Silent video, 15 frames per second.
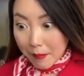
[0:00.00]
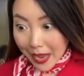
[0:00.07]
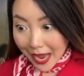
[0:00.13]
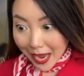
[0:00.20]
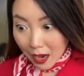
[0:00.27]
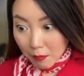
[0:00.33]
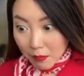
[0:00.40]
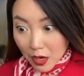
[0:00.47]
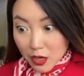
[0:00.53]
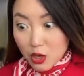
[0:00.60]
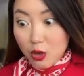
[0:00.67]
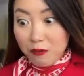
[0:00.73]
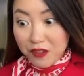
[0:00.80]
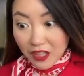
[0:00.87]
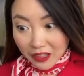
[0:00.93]
Ma'am,
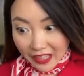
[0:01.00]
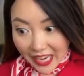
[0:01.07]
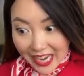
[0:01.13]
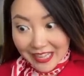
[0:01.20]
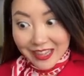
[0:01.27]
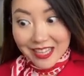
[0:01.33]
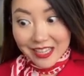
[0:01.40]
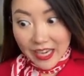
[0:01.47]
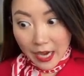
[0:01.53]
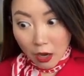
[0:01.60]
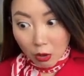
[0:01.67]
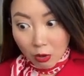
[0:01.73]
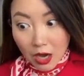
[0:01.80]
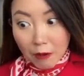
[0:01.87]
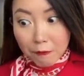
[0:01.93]
you've delayed this
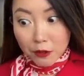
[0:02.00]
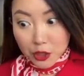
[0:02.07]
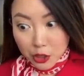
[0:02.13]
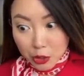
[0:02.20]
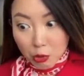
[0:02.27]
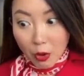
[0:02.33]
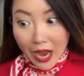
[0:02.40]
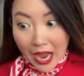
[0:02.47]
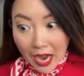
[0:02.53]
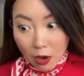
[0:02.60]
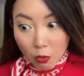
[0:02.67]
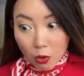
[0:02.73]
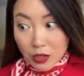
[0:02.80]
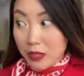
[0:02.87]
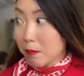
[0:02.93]
aircraft for two
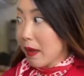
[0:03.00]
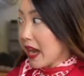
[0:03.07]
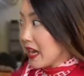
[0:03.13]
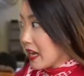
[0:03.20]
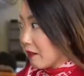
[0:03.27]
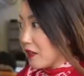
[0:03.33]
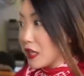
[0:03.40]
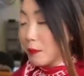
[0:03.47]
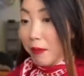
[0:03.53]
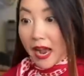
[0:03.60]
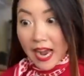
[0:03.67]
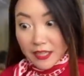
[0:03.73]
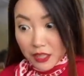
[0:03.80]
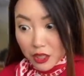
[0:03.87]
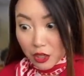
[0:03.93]
hours. Many of these
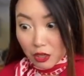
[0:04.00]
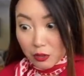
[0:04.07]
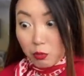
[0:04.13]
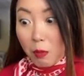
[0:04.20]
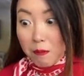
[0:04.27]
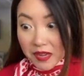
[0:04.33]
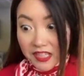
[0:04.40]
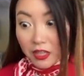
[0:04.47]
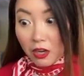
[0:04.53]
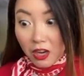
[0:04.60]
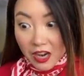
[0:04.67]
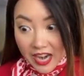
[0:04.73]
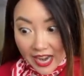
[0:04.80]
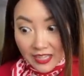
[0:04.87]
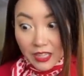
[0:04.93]
passengers will miss their
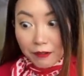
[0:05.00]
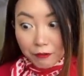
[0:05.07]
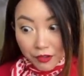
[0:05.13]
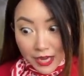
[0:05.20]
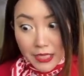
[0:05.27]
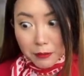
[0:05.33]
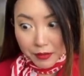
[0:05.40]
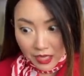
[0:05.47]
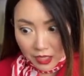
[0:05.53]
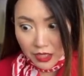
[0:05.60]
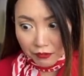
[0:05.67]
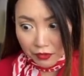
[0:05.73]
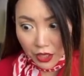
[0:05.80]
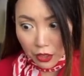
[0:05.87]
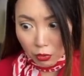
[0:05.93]
connecting flights
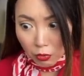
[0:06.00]
because of